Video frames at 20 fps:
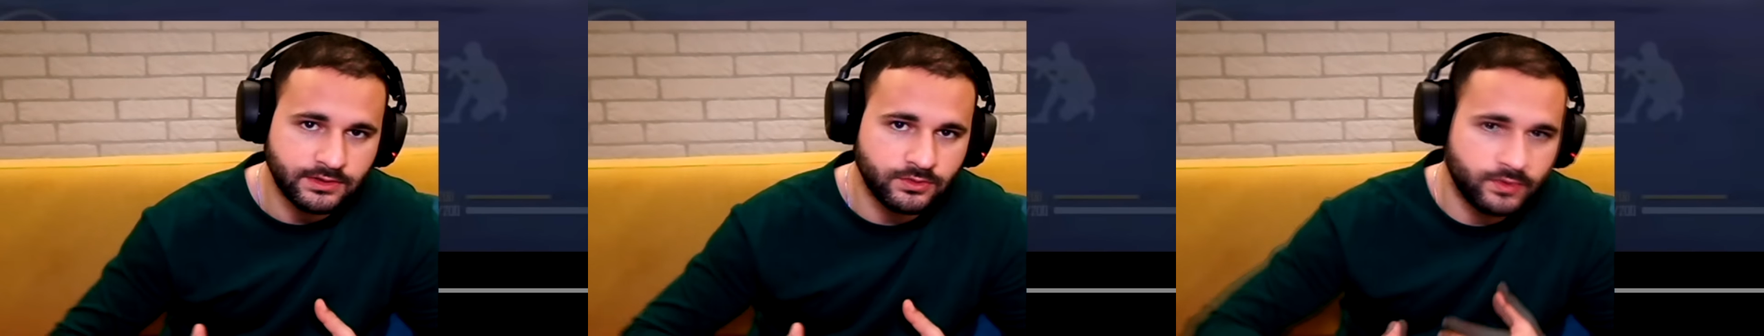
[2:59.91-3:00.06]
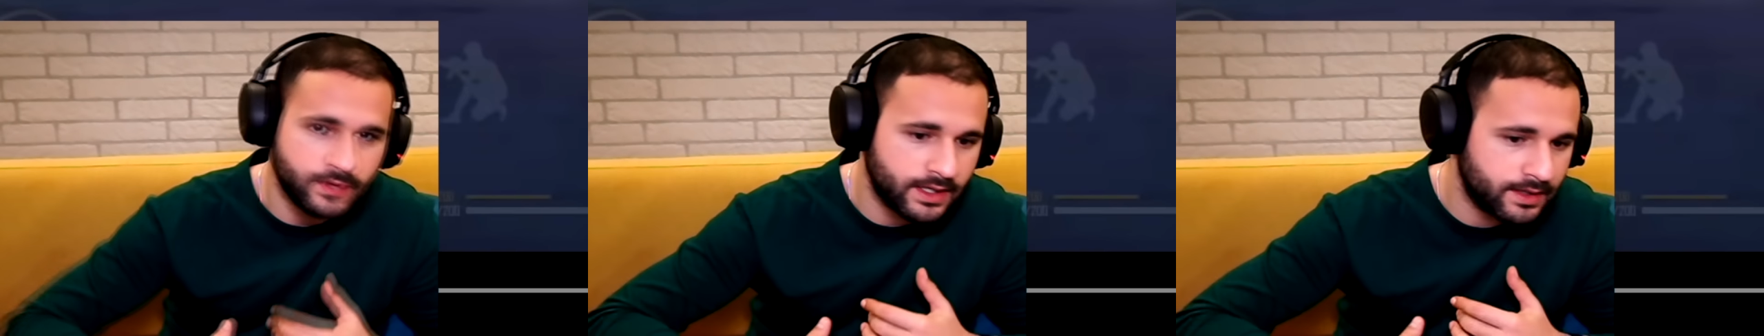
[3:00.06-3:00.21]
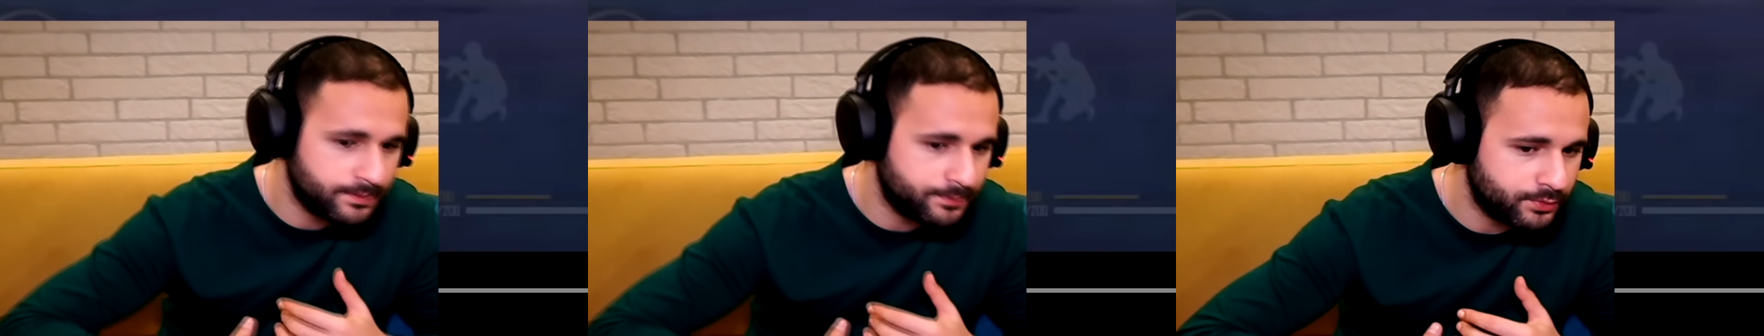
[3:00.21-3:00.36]
you
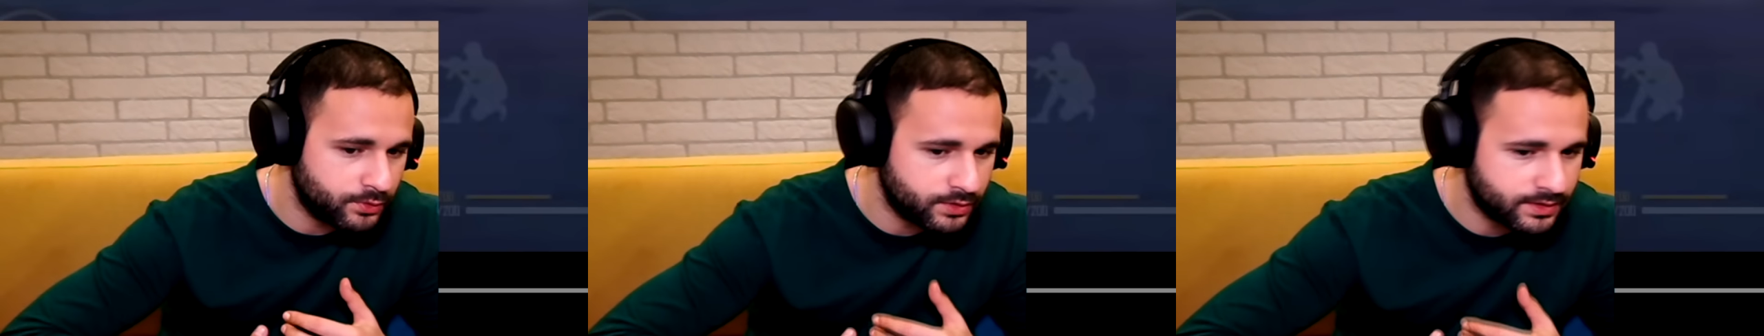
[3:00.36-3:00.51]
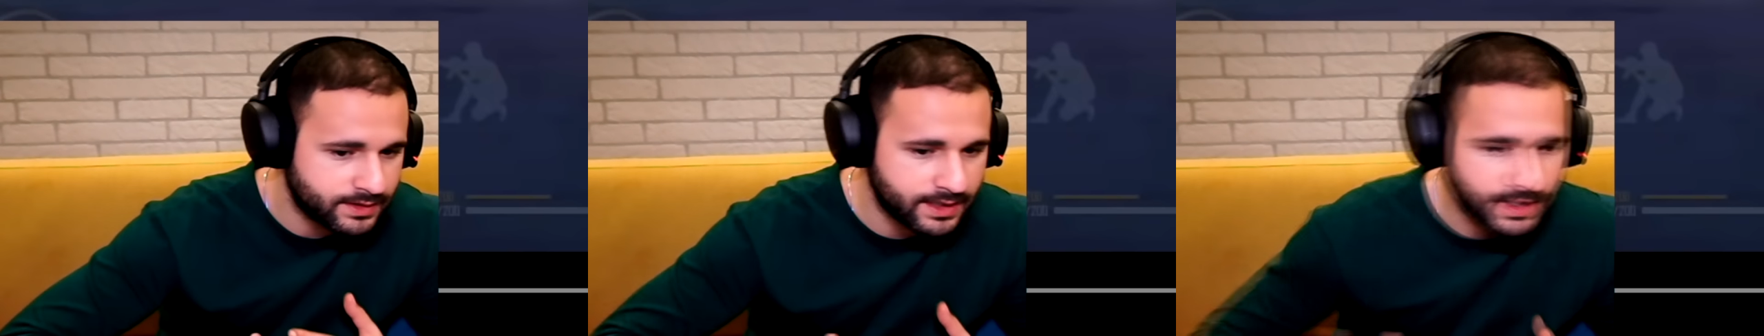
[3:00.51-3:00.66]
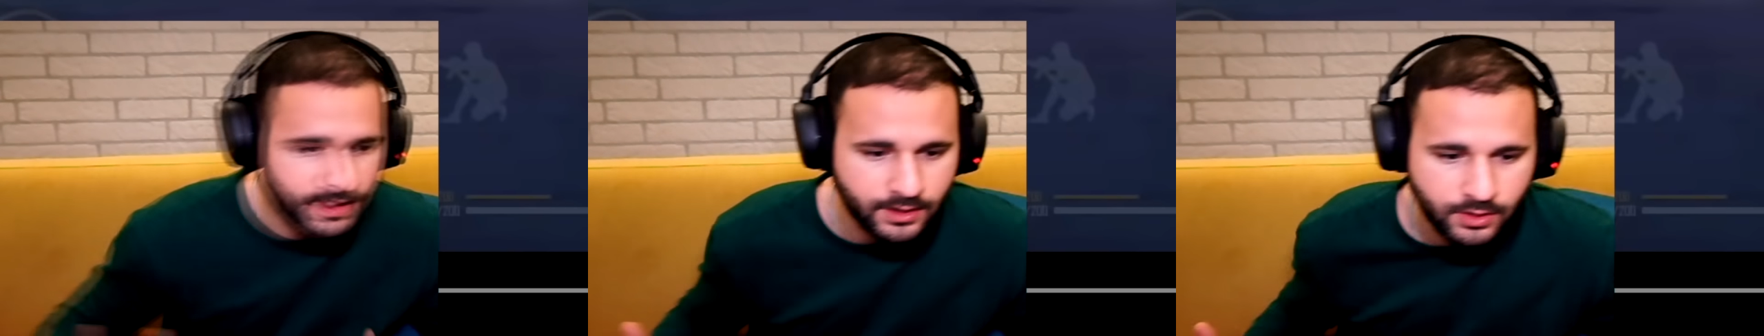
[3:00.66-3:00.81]
can
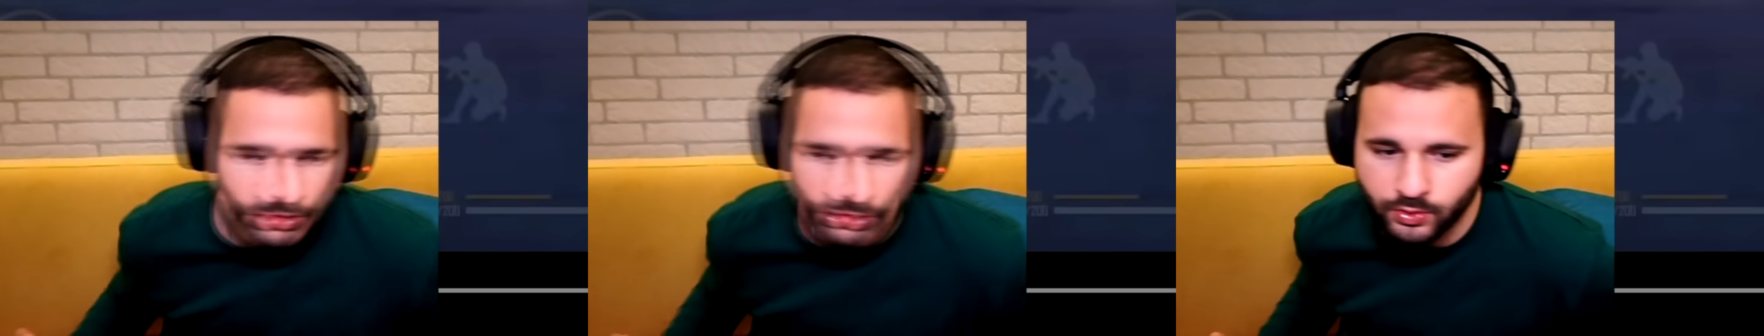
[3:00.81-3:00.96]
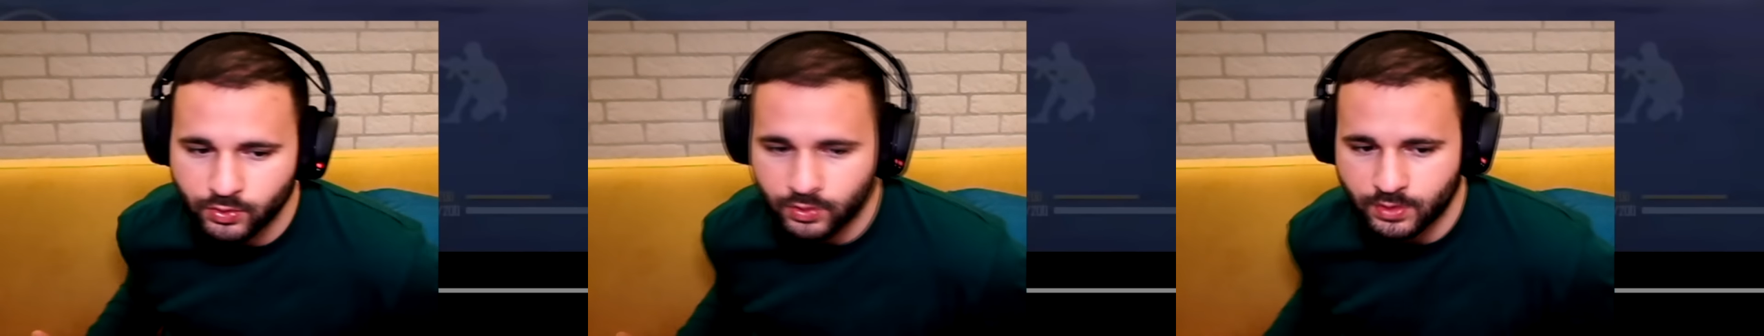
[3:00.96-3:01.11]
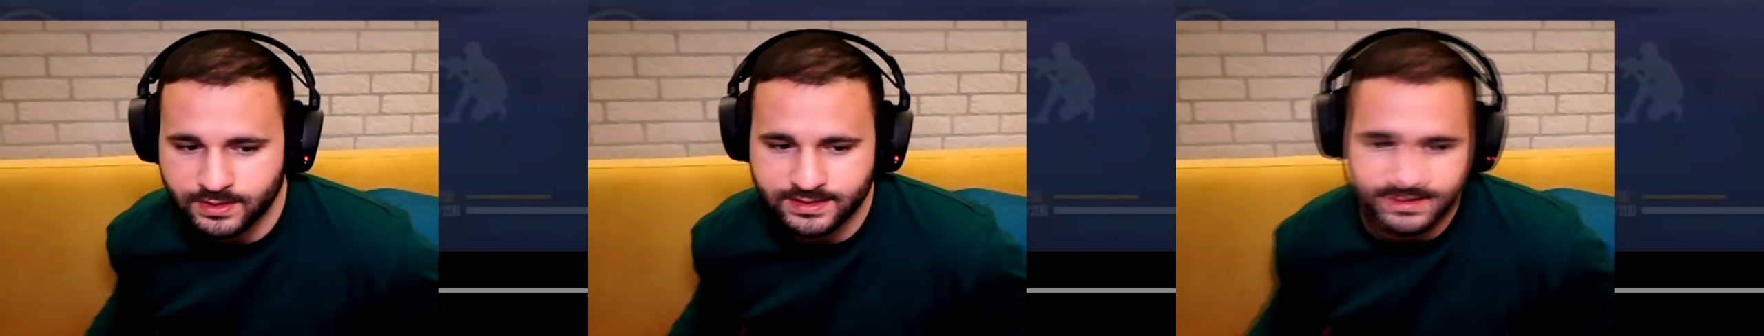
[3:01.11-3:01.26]
put ten glue
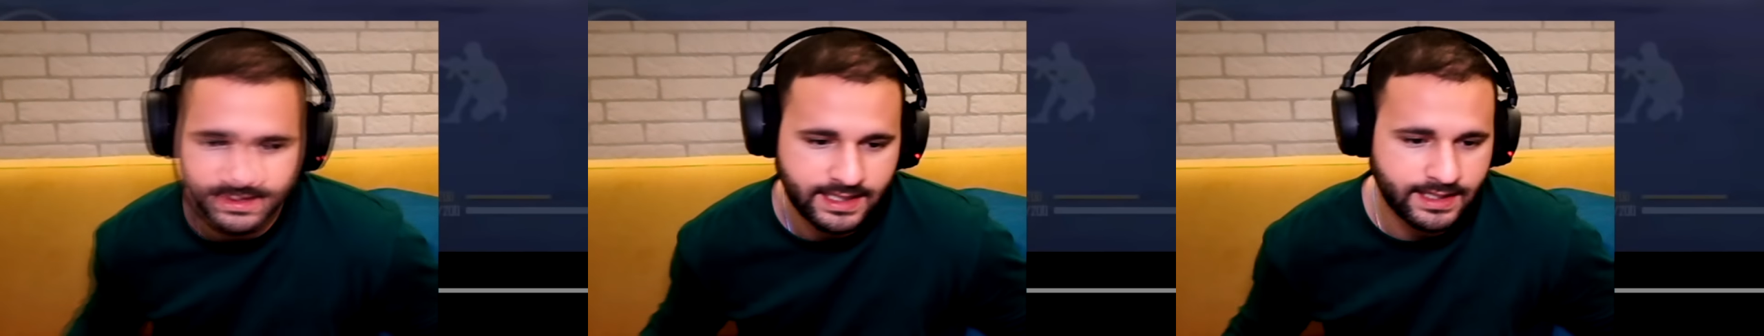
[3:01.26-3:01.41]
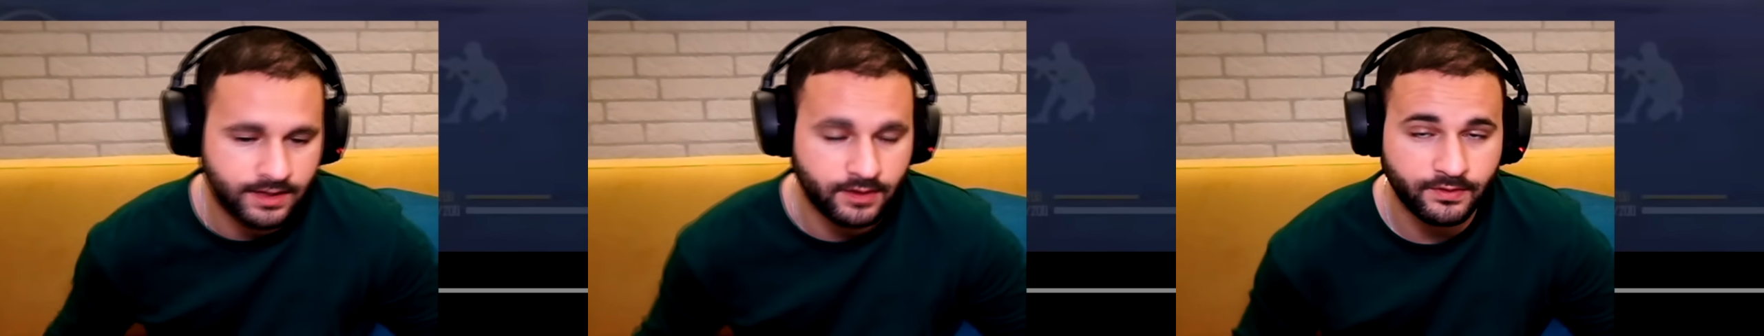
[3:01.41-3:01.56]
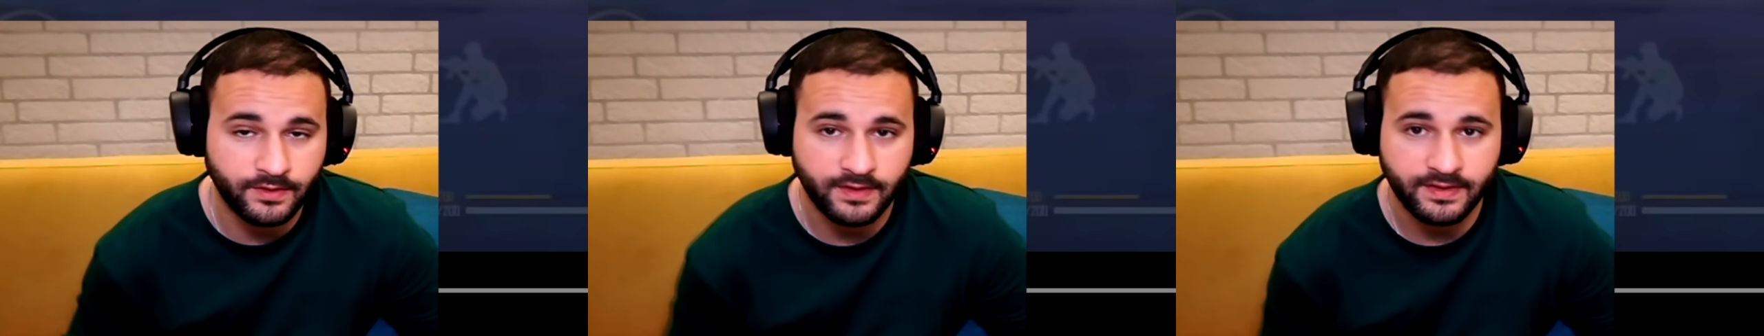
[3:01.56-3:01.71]
walls
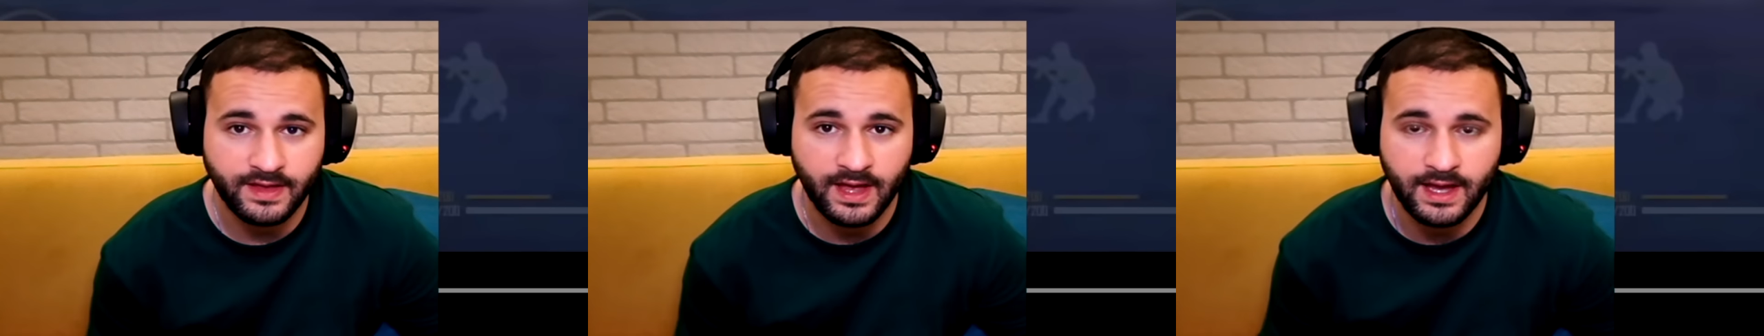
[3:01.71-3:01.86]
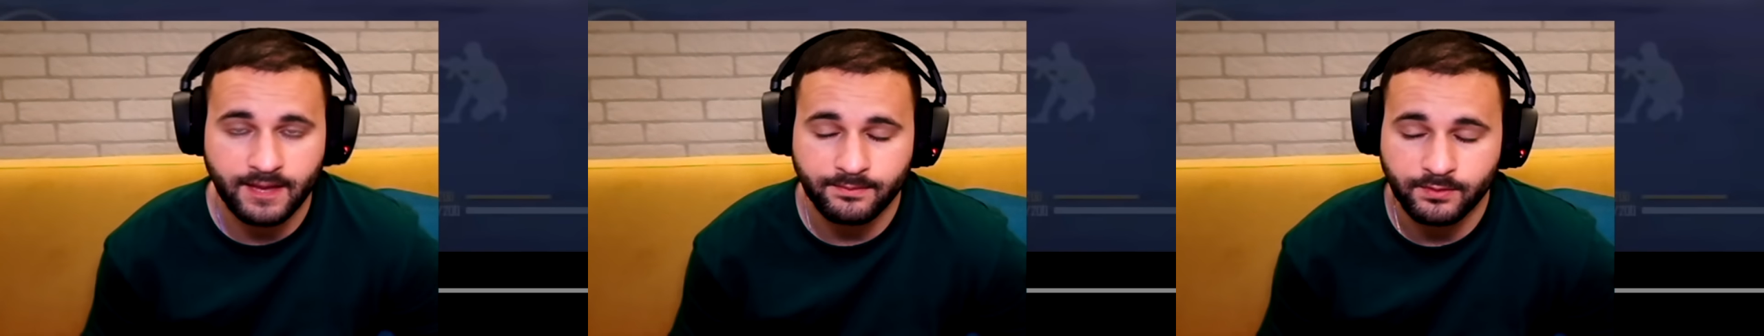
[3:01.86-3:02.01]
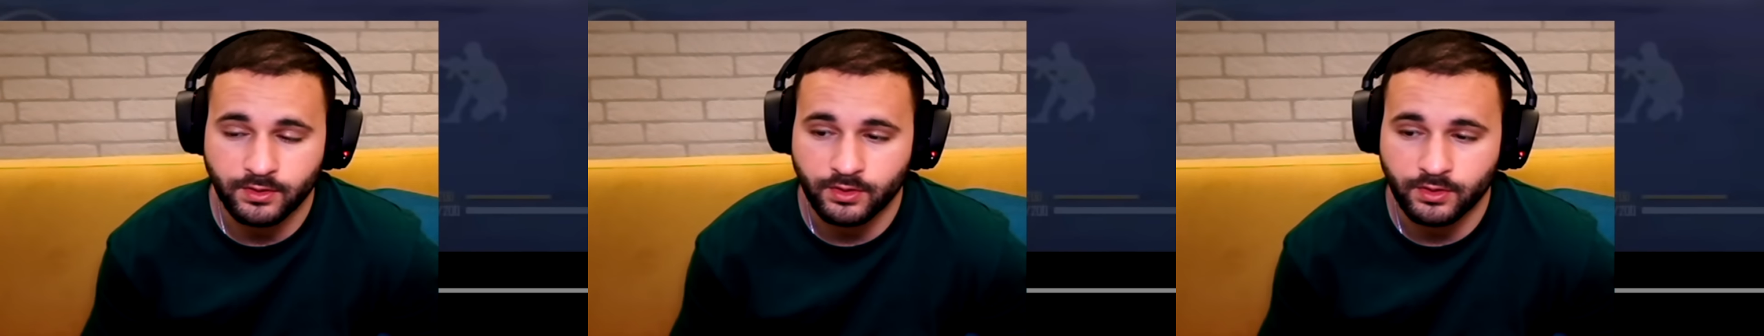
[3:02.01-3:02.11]
like on the time.